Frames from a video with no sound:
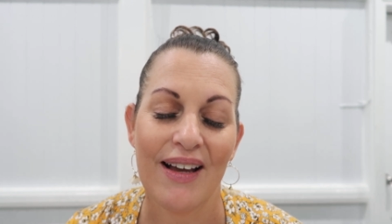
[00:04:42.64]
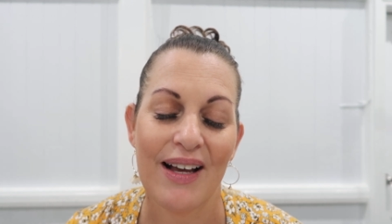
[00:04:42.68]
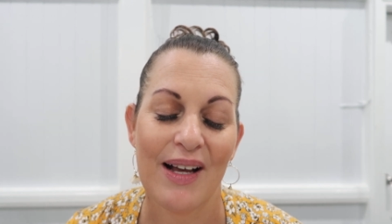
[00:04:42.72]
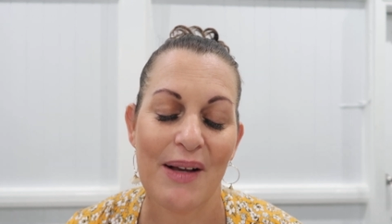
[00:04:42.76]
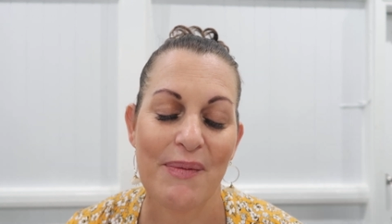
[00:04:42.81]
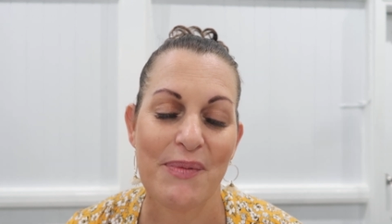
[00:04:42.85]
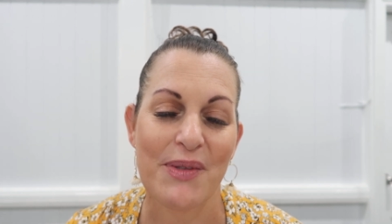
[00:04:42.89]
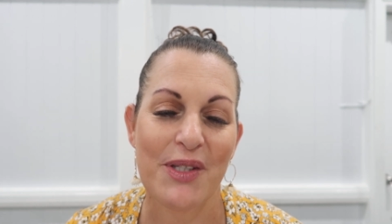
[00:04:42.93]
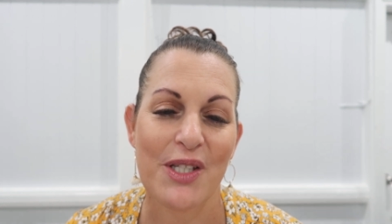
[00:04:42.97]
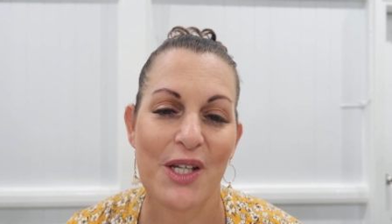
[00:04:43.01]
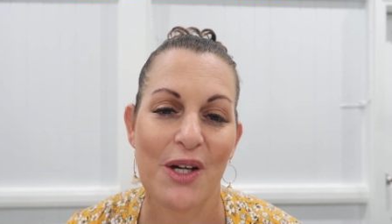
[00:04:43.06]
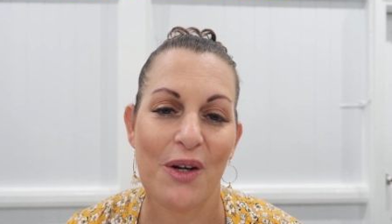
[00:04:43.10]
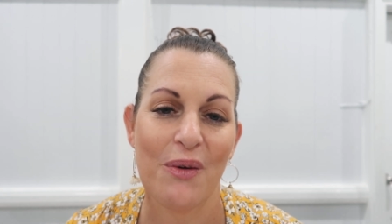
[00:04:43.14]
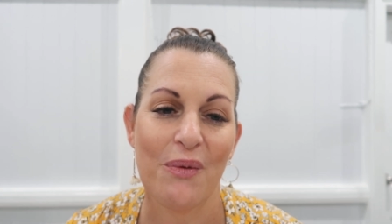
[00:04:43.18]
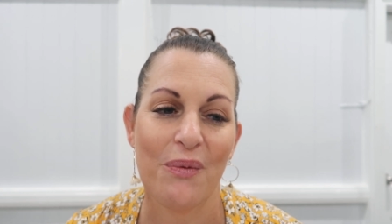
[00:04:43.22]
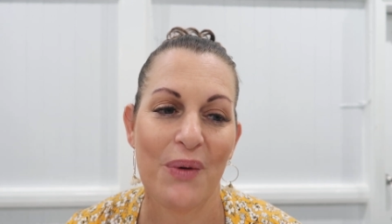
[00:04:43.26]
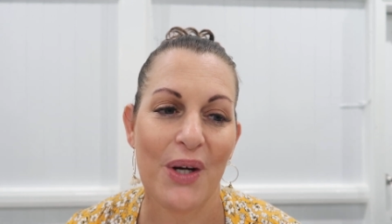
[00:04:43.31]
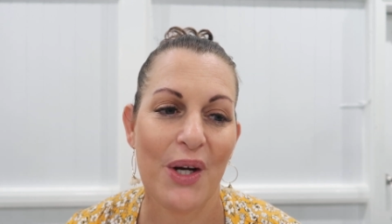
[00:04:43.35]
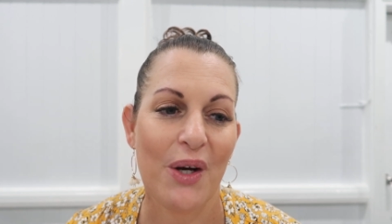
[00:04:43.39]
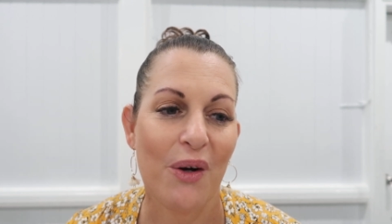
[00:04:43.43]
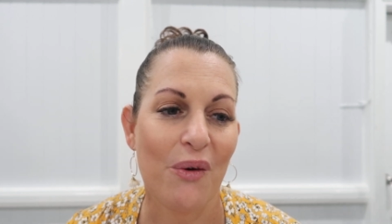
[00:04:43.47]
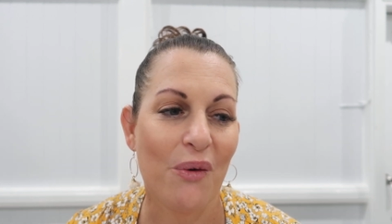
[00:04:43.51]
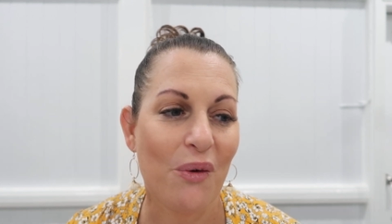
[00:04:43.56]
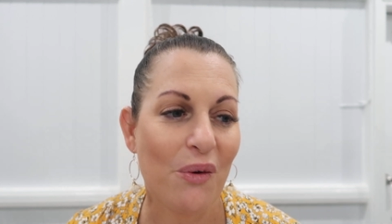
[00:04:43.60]
Um, so
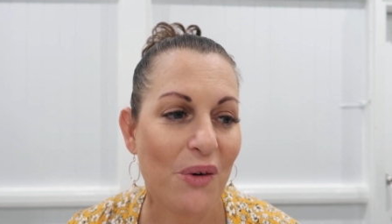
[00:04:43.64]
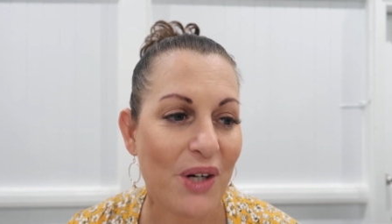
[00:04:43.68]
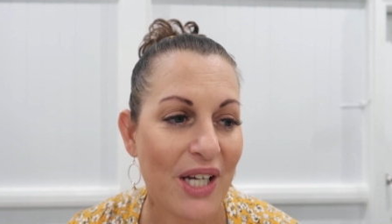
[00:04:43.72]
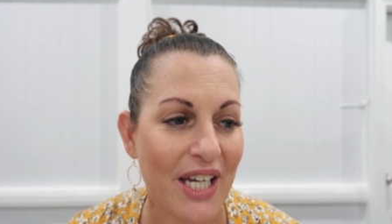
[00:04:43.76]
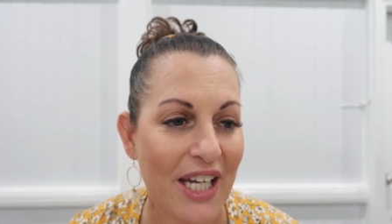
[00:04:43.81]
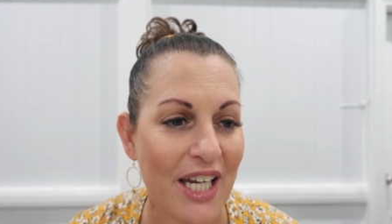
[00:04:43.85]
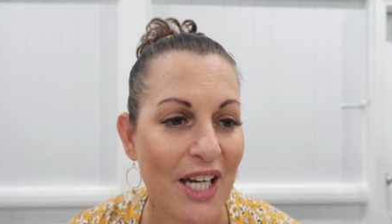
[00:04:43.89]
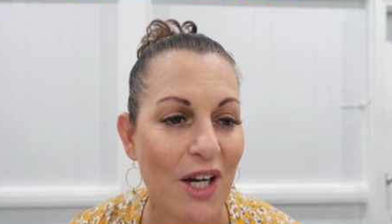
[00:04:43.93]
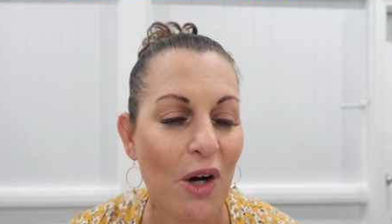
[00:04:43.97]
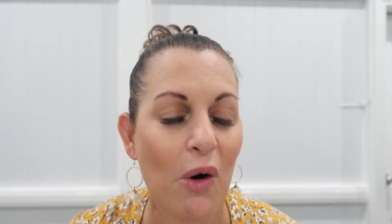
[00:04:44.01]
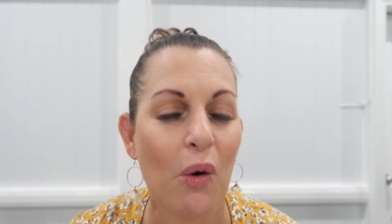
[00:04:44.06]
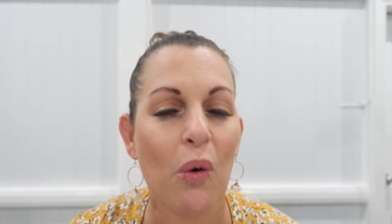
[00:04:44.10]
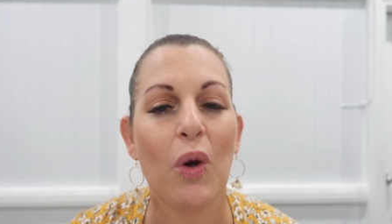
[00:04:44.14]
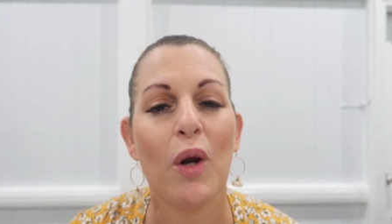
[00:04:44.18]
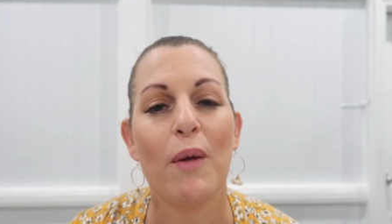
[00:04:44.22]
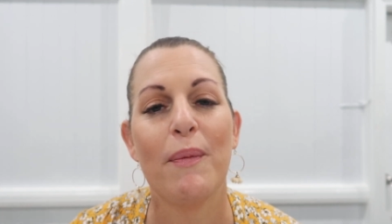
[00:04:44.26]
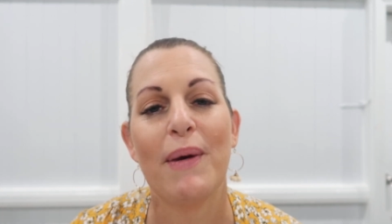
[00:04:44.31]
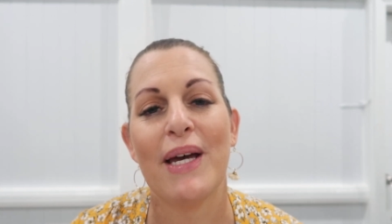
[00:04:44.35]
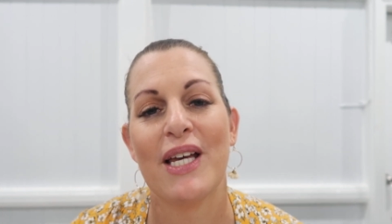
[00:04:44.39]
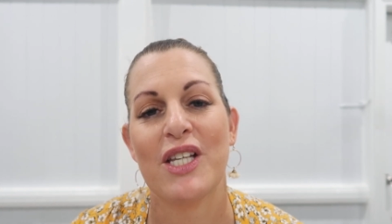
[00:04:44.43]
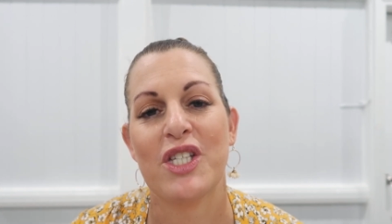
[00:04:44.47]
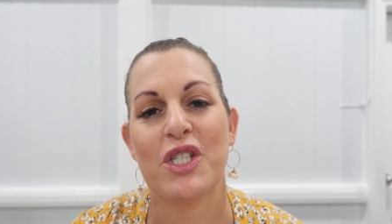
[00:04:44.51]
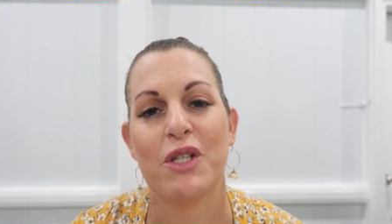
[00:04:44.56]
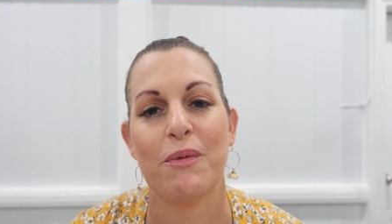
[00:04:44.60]
we're here all
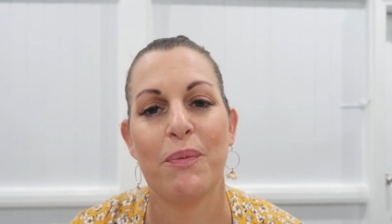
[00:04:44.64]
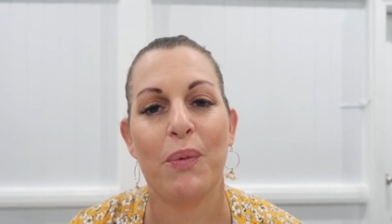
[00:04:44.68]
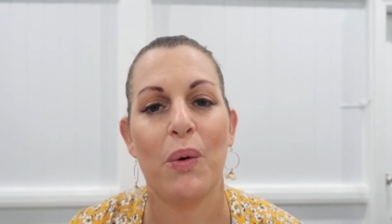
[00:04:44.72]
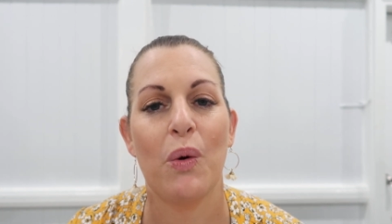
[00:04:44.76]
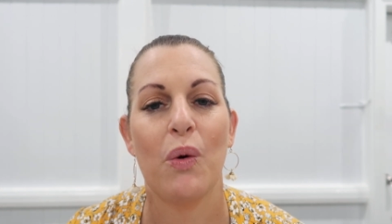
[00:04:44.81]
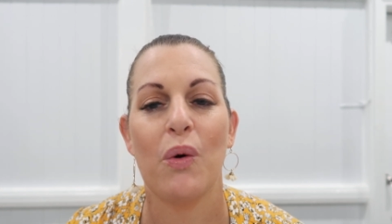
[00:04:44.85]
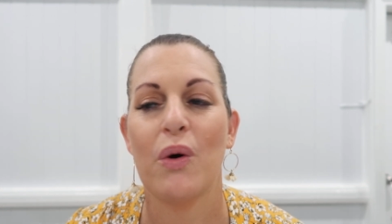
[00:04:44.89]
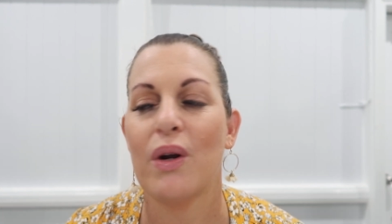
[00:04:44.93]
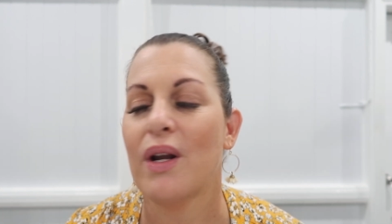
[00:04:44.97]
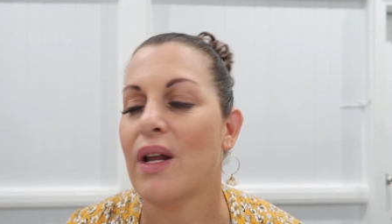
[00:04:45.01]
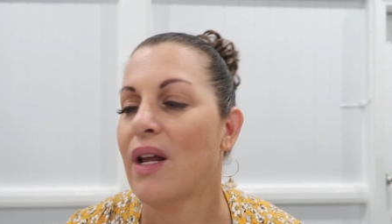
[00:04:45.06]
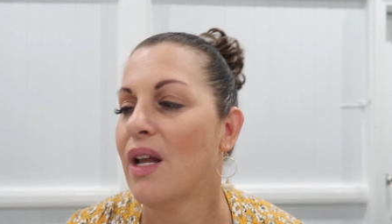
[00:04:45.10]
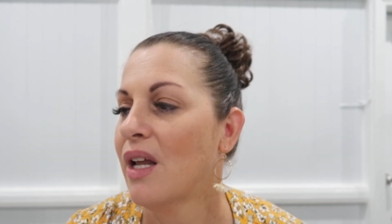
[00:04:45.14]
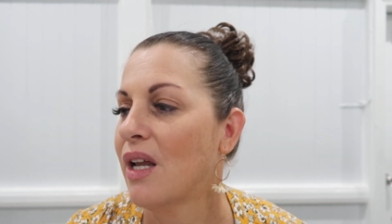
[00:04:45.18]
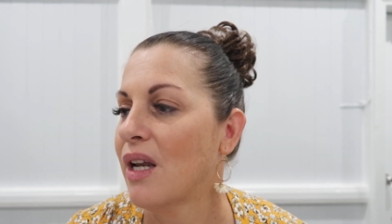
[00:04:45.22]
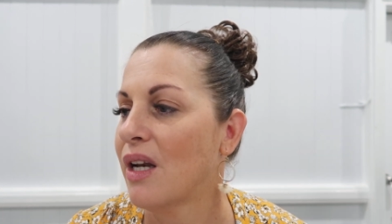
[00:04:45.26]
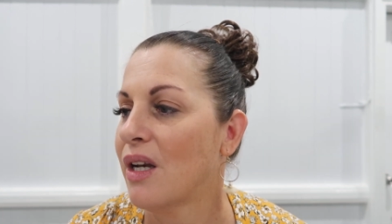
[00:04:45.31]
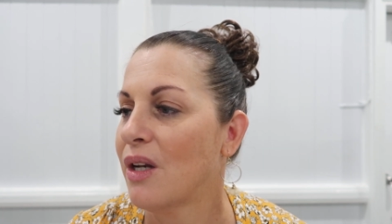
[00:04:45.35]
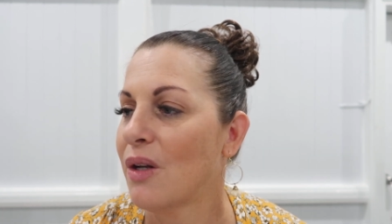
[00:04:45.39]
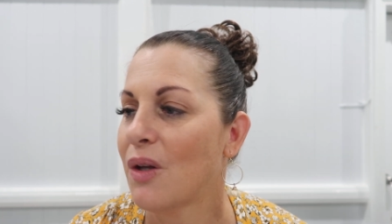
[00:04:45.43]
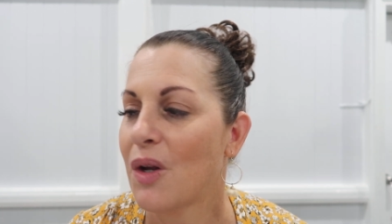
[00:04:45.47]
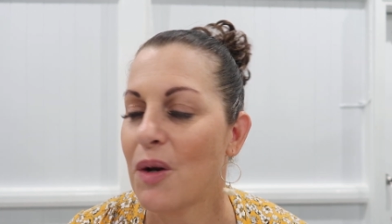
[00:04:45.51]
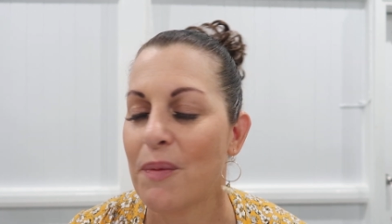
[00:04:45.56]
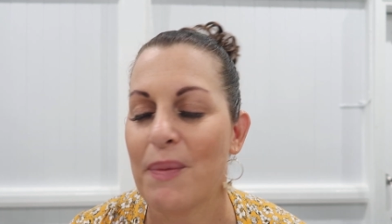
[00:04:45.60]
about support,
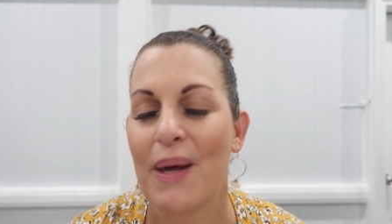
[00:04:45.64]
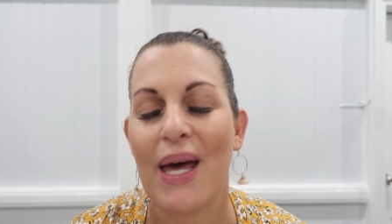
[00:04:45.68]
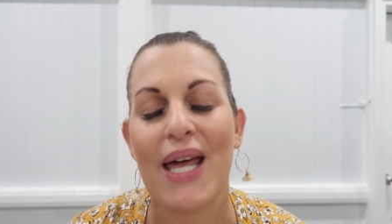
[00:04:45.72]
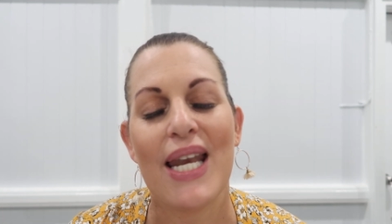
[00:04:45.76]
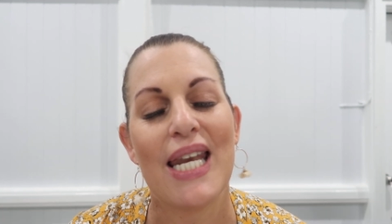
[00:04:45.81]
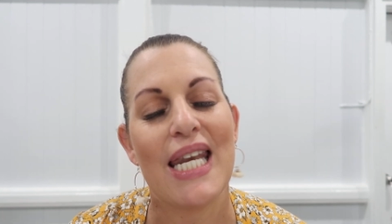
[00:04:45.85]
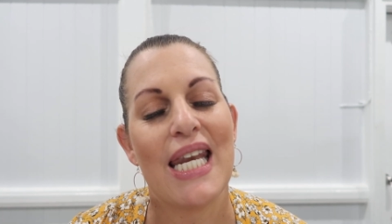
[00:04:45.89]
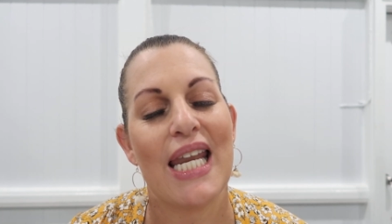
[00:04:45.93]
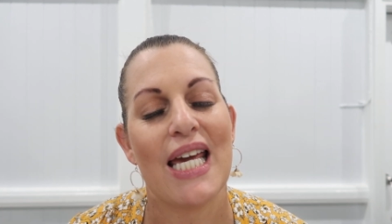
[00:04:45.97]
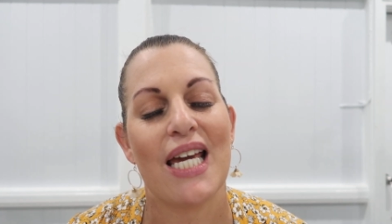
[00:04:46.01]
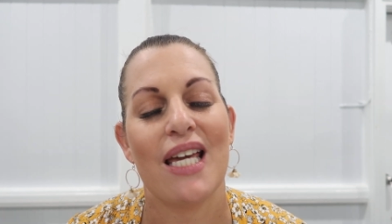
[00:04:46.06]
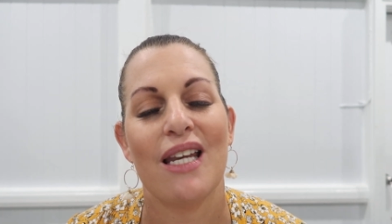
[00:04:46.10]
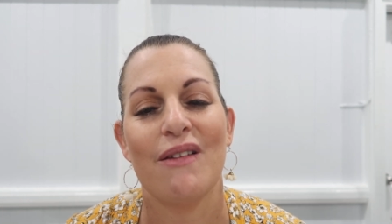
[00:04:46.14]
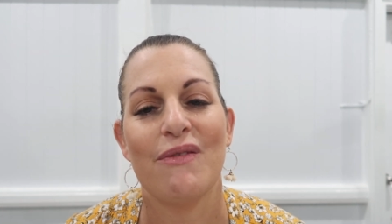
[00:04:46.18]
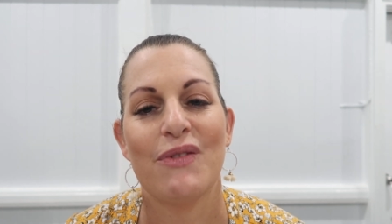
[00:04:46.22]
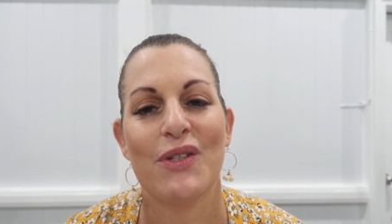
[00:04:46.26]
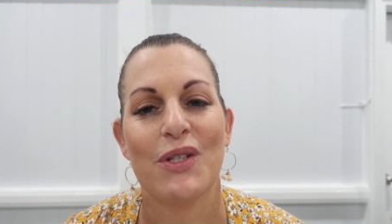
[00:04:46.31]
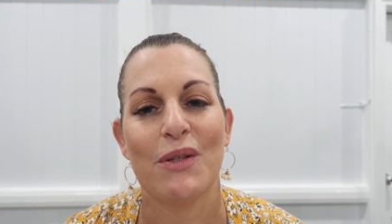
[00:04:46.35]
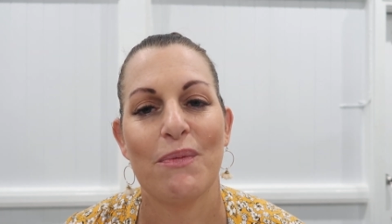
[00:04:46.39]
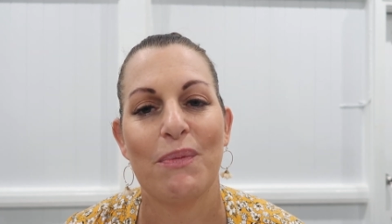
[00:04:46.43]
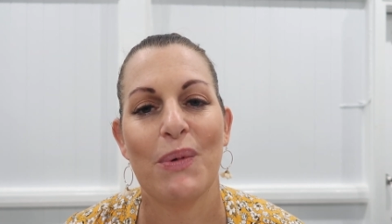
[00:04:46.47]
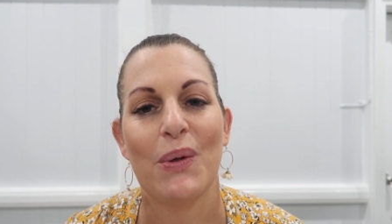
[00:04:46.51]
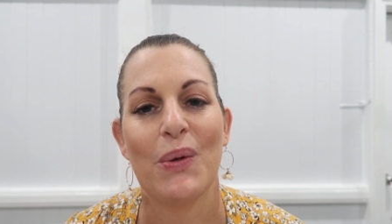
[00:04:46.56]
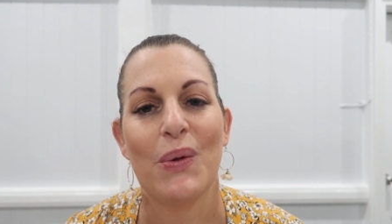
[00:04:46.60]
not about negative
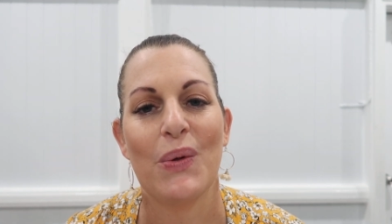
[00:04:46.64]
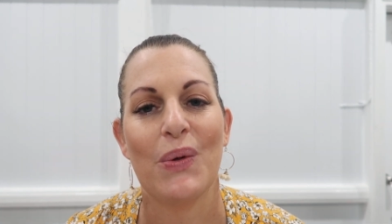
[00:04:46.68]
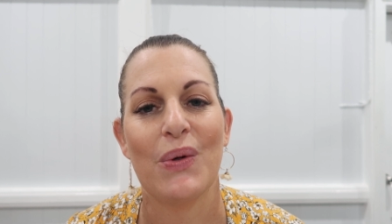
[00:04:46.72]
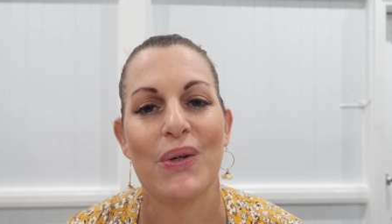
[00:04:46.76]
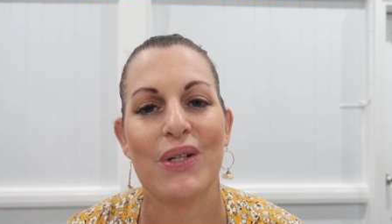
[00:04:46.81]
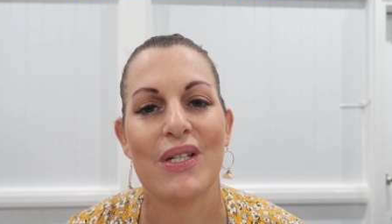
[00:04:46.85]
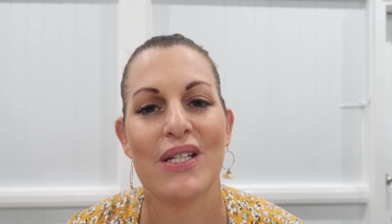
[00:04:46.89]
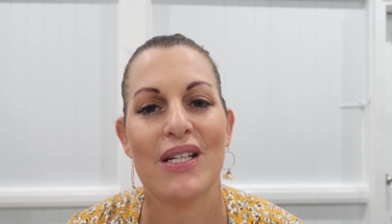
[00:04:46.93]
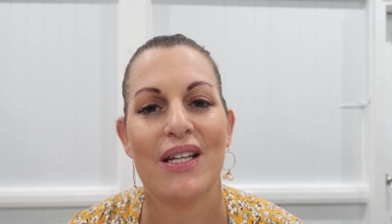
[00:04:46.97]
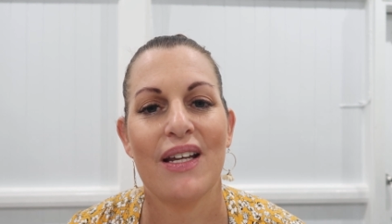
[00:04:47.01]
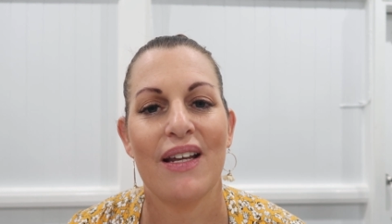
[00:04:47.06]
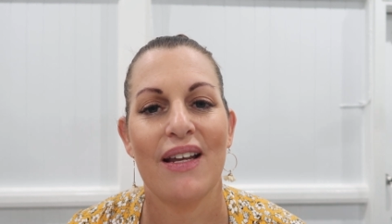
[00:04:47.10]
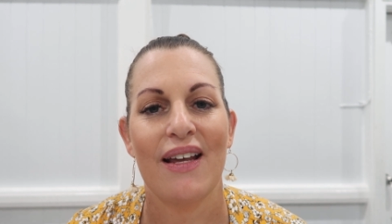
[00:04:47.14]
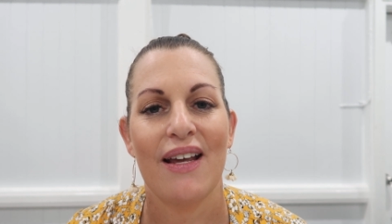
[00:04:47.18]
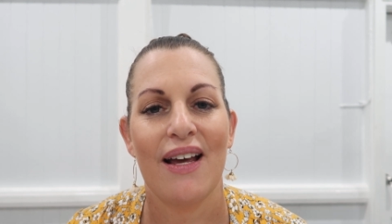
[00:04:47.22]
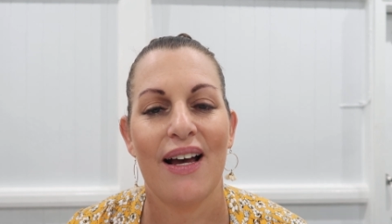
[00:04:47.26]
support.